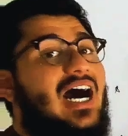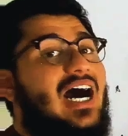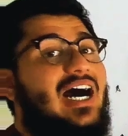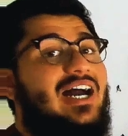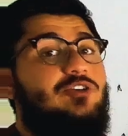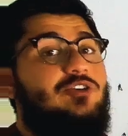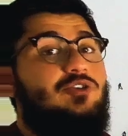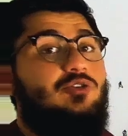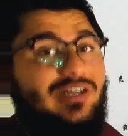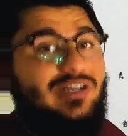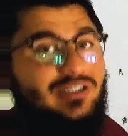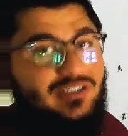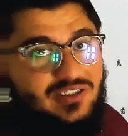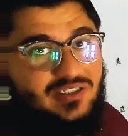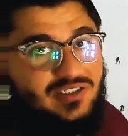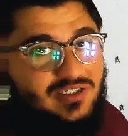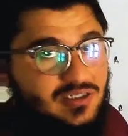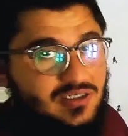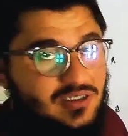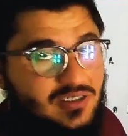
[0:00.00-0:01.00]
the
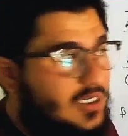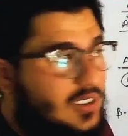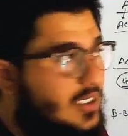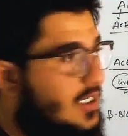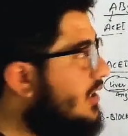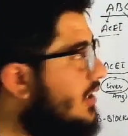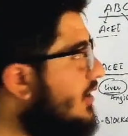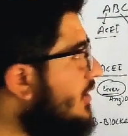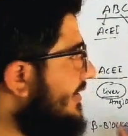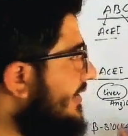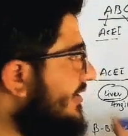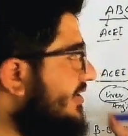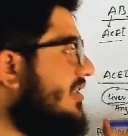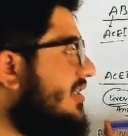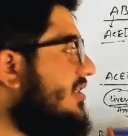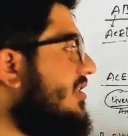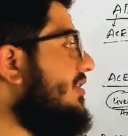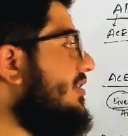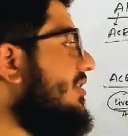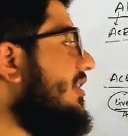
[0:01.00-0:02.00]
diuretics.
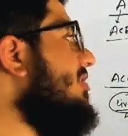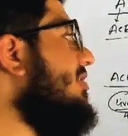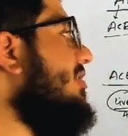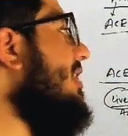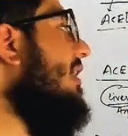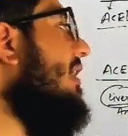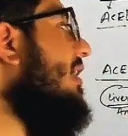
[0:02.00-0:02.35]
Discuss karte hain,